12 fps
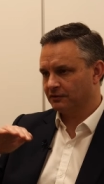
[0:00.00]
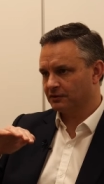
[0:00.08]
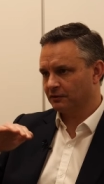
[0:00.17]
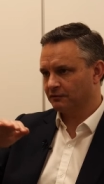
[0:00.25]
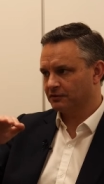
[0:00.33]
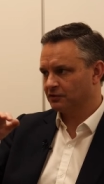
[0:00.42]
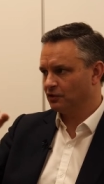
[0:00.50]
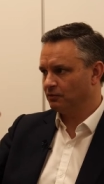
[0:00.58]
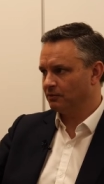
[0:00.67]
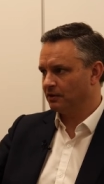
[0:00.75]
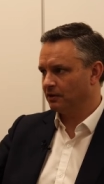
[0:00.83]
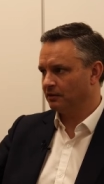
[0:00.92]
sort of
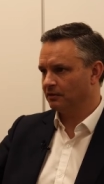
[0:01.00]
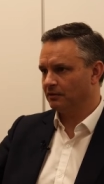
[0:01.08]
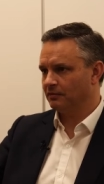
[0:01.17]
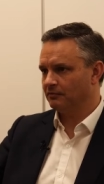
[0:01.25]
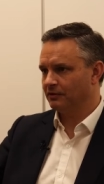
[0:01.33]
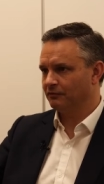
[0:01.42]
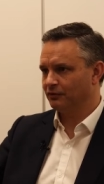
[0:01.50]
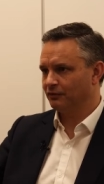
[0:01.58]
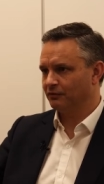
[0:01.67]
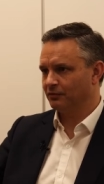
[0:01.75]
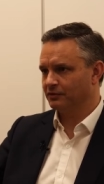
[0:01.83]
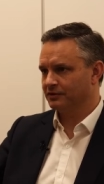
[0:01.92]
assume that revenue
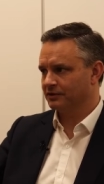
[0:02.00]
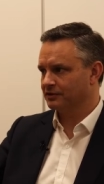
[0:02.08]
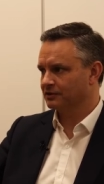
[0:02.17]
from those things